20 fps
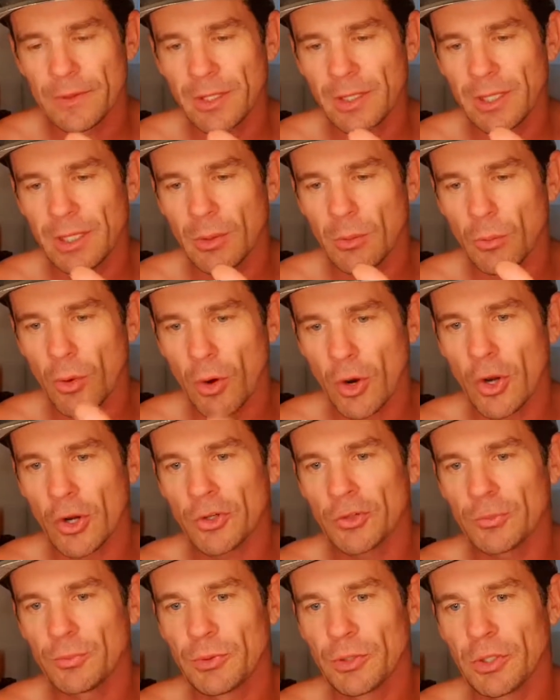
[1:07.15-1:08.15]
it
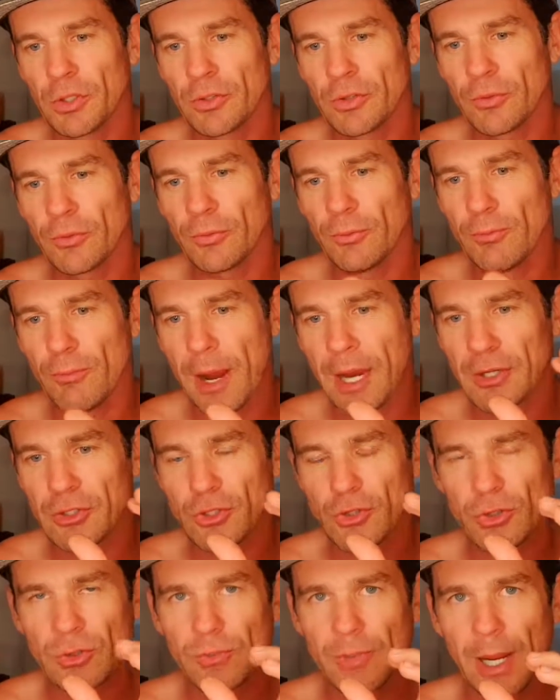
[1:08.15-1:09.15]
works because it makes
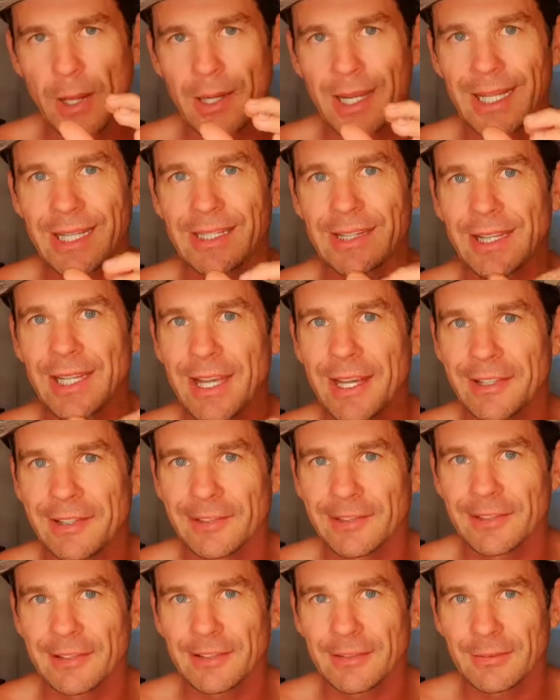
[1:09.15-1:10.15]
you be able to eat
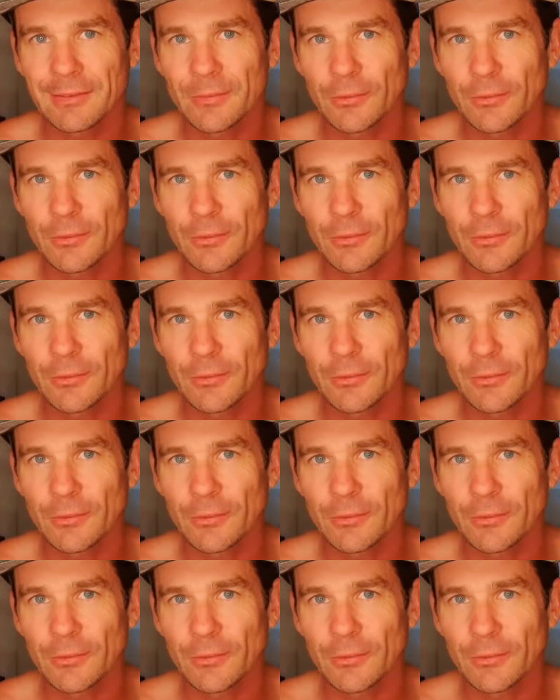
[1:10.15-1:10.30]
less.